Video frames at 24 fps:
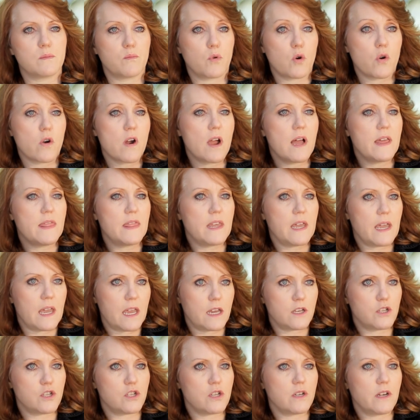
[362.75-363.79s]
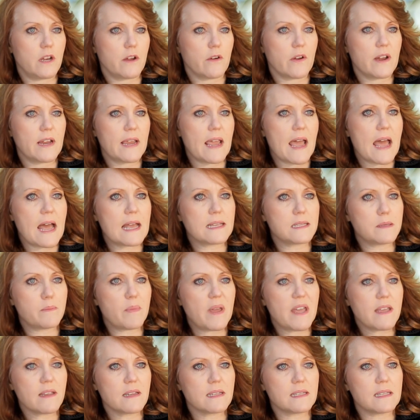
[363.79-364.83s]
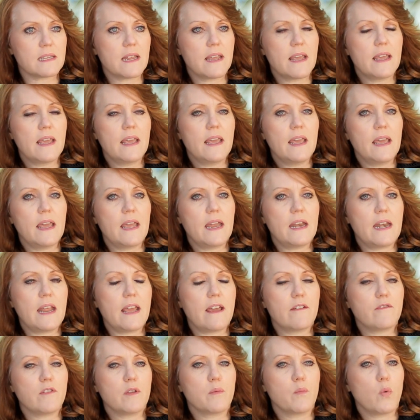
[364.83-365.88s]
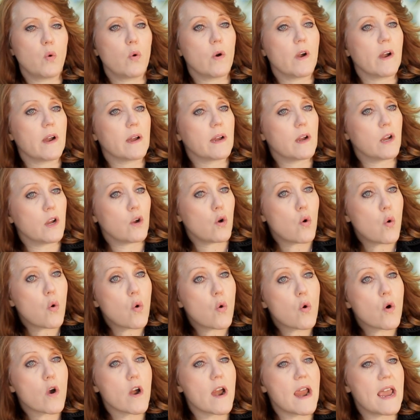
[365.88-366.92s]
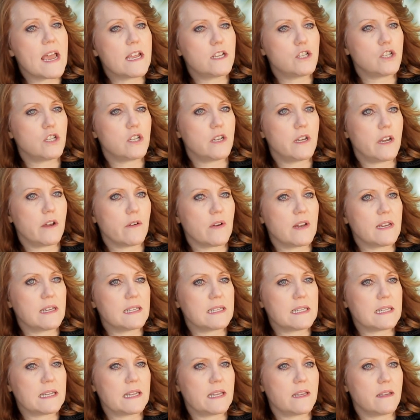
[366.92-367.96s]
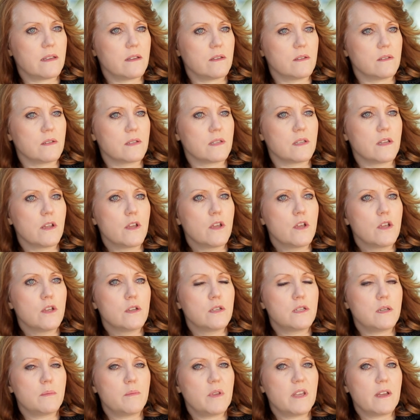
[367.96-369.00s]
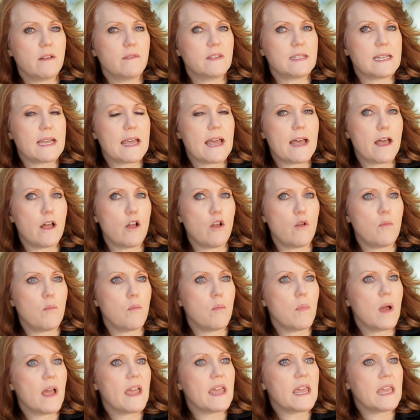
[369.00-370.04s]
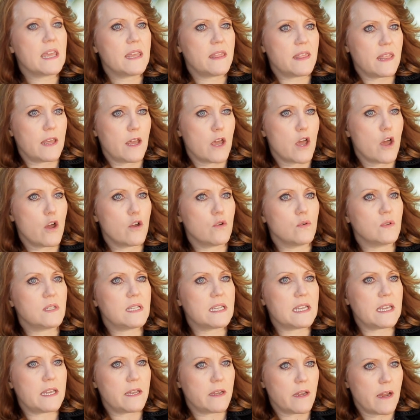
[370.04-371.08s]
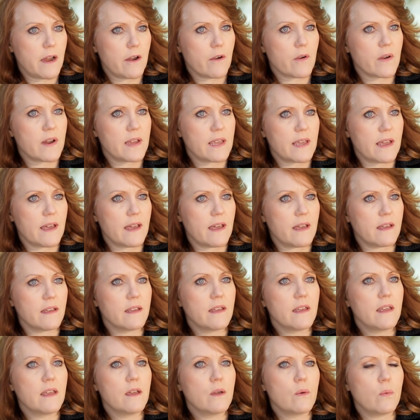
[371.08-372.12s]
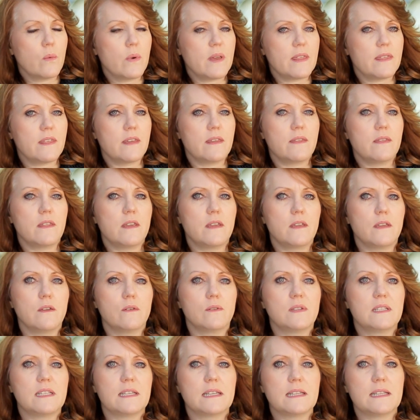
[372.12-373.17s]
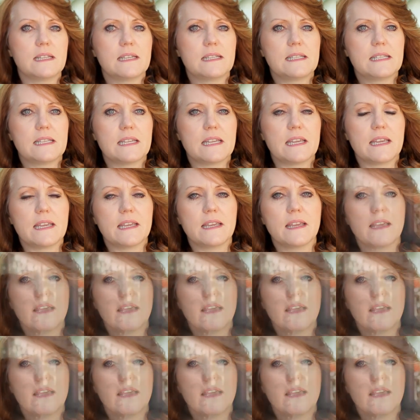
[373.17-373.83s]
more on the engineering aspects and having more core engineering skills uh -huh. to be able to help in the OT area mm -hmm. within the utility.